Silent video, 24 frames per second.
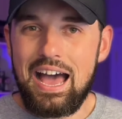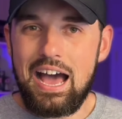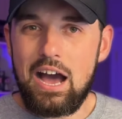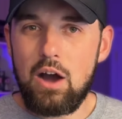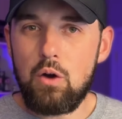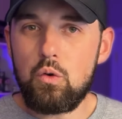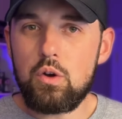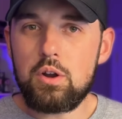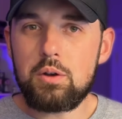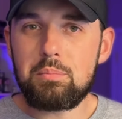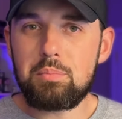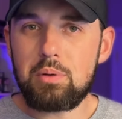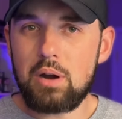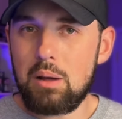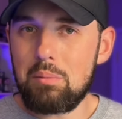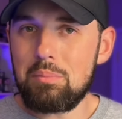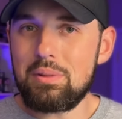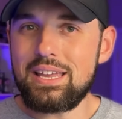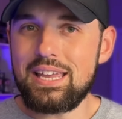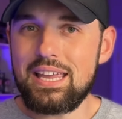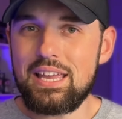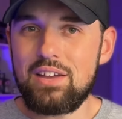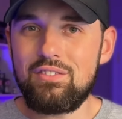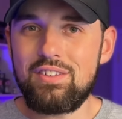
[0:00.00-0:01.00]
I would
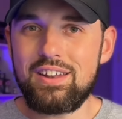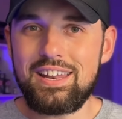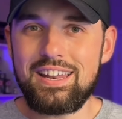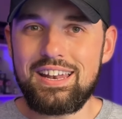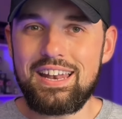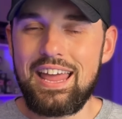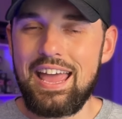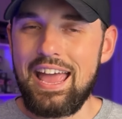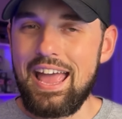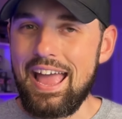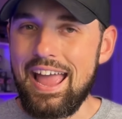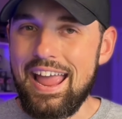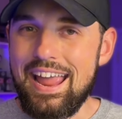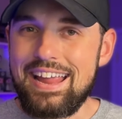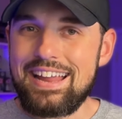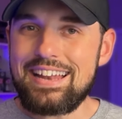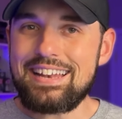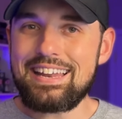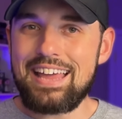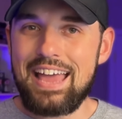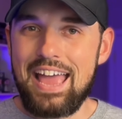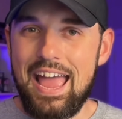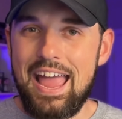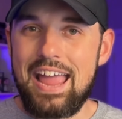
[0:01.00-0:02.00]
probably give it an
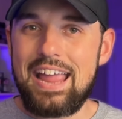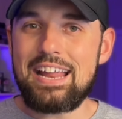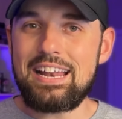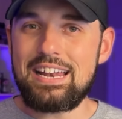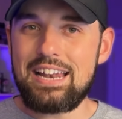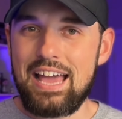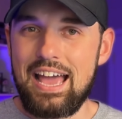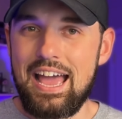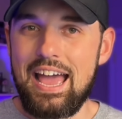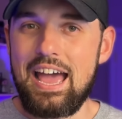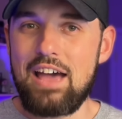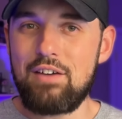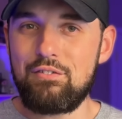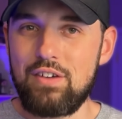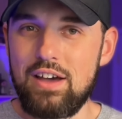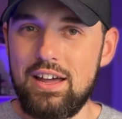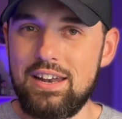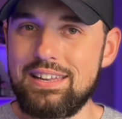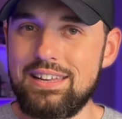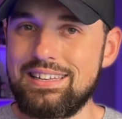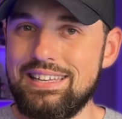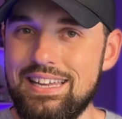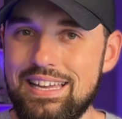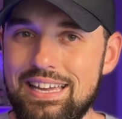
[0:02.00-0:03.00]
8, 8.5
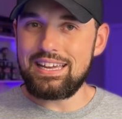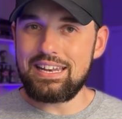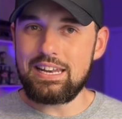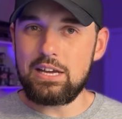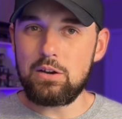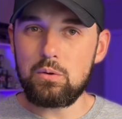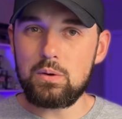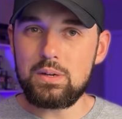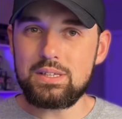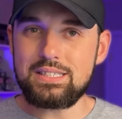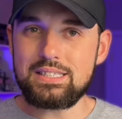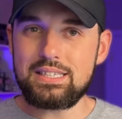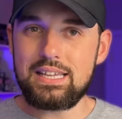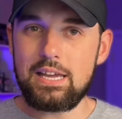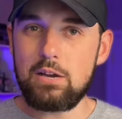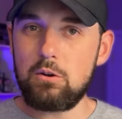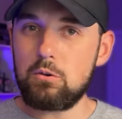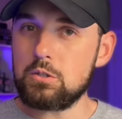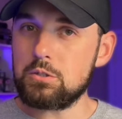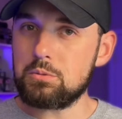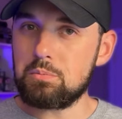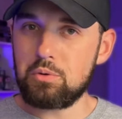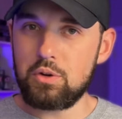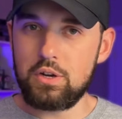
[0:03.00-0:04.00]
out of 10. It was, it
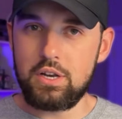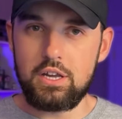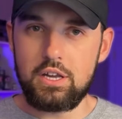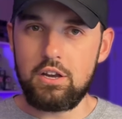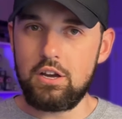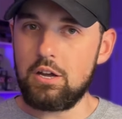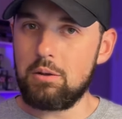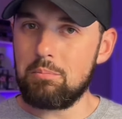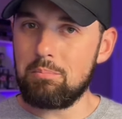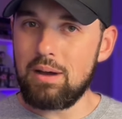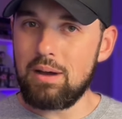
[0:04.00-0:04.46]
was pretty good.